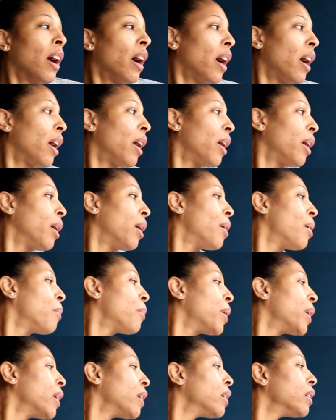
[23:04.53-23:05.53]

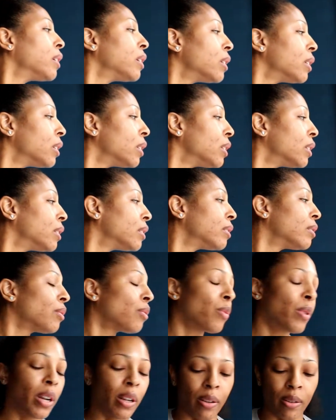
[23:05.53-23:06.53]
Um,
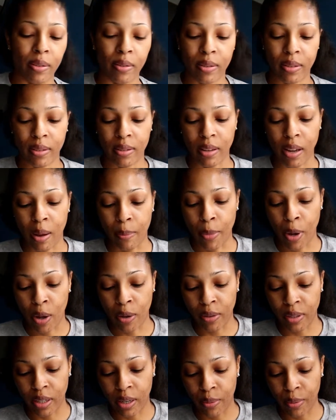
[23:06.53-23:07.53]
what else? I'm
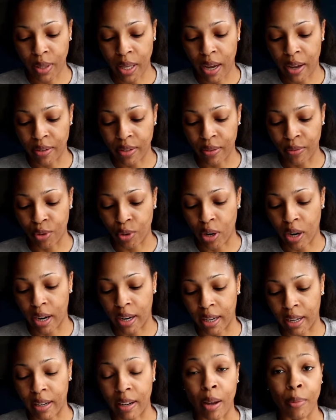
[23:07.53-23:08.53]
all done with House of
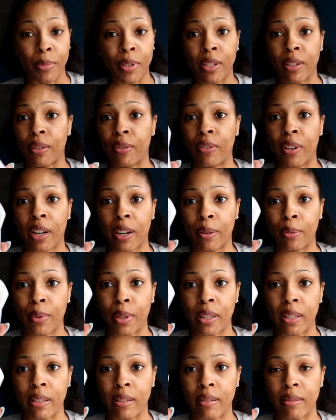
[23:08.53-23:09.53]
Dragon. I'm still fucking
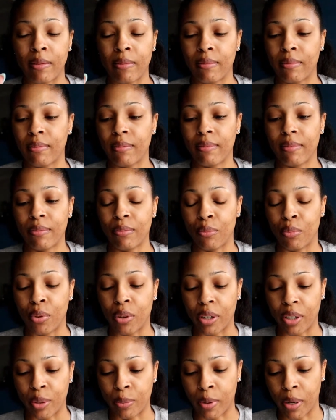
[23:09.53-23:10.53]
with this
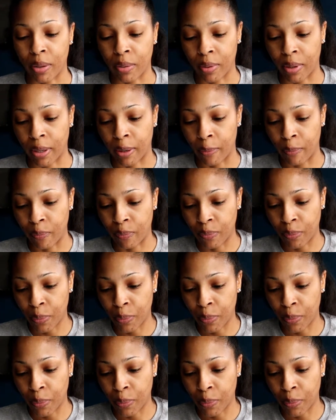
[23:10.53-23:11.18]
brush, by the way.